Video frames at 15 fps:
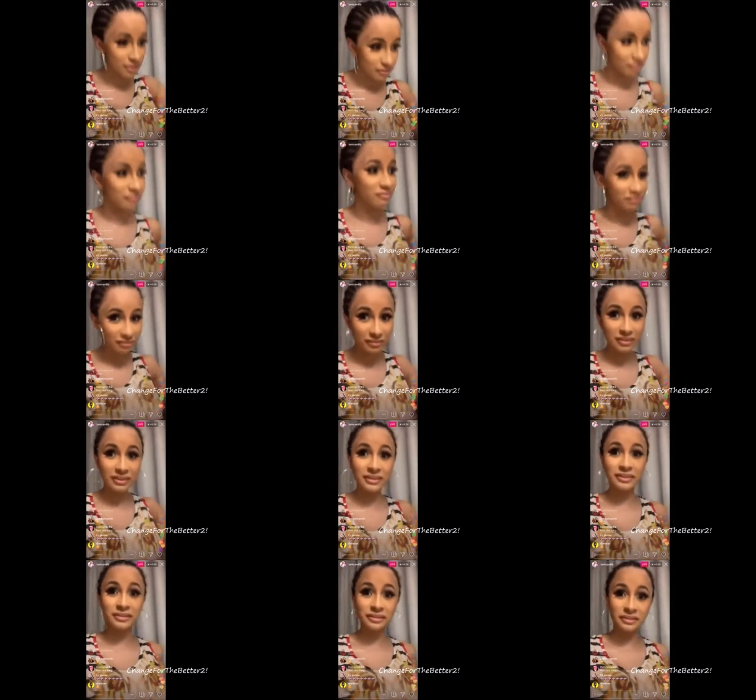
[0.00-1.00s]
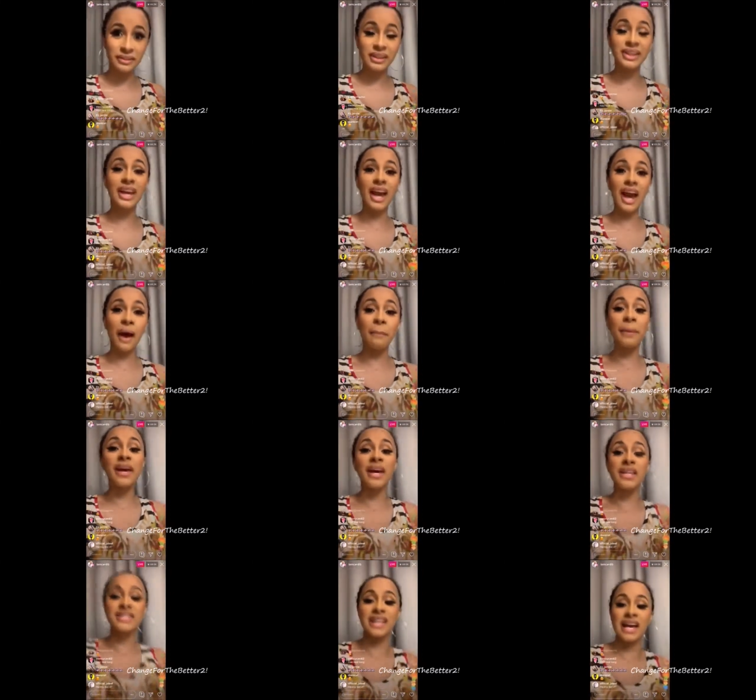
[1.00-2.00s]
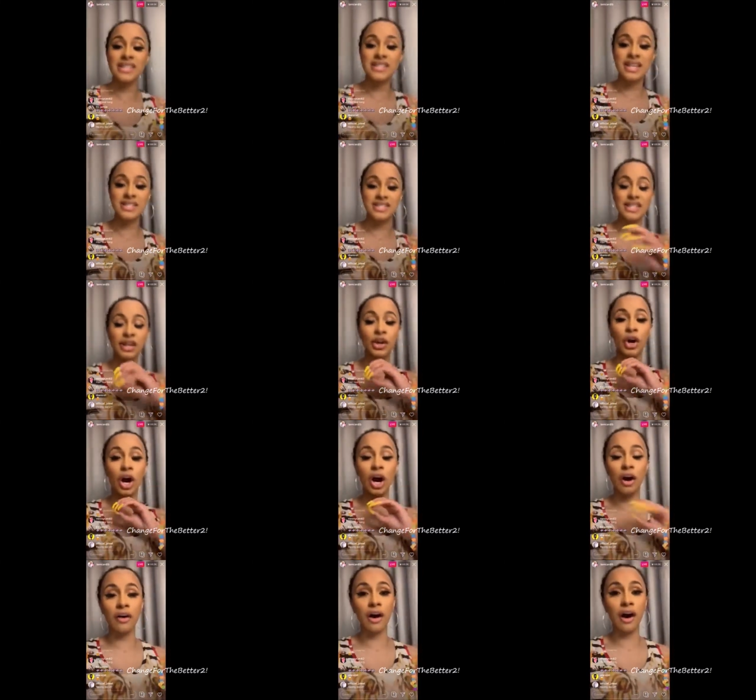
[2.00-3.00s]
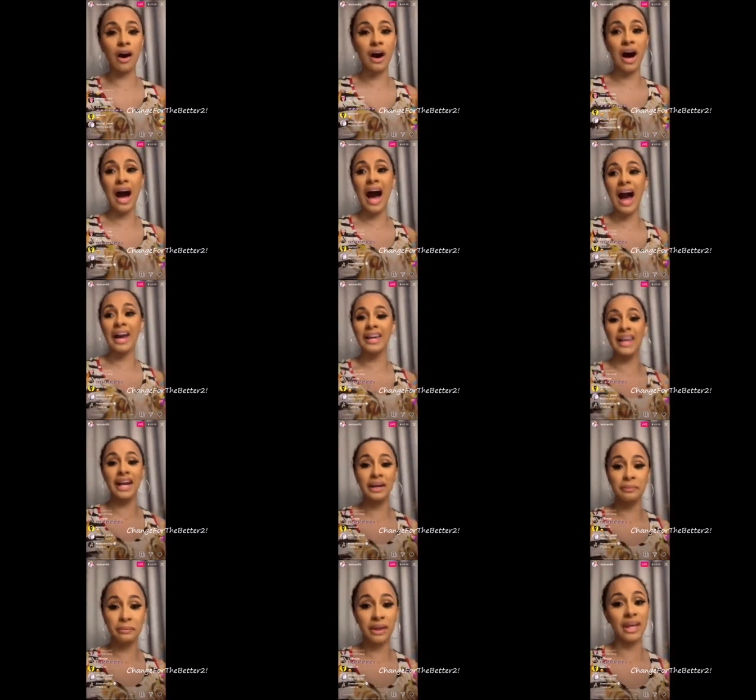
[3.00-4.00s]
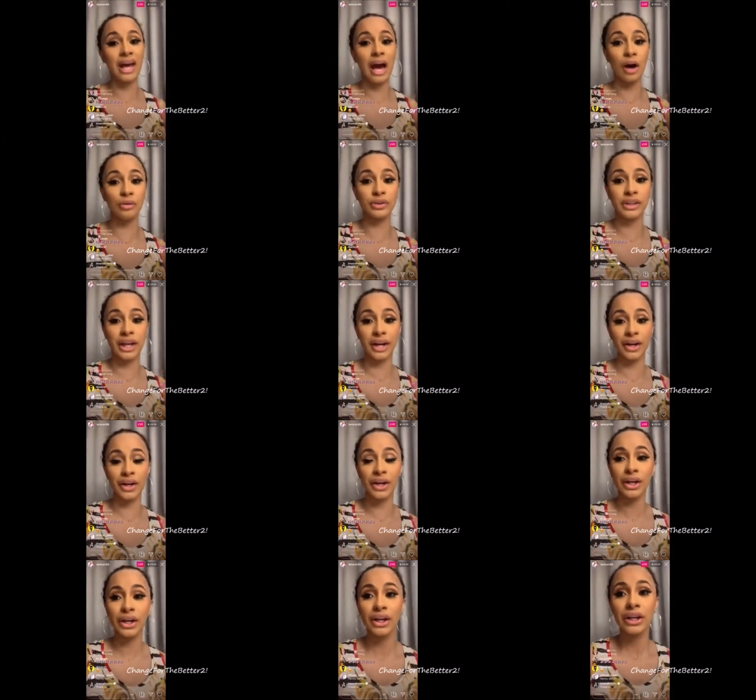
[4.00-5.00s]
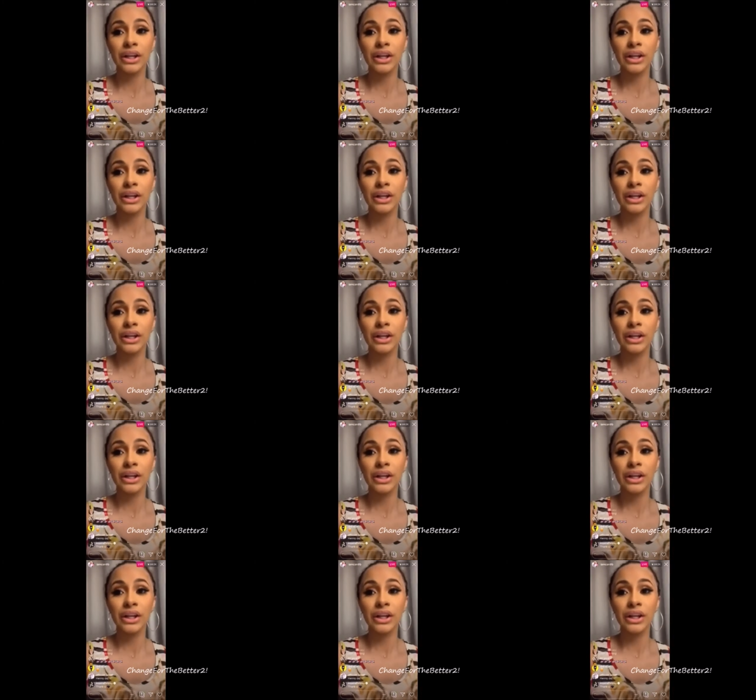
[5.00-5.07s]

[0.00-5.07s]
I did no. Yeah, because that's considered a, a high-end meat out there.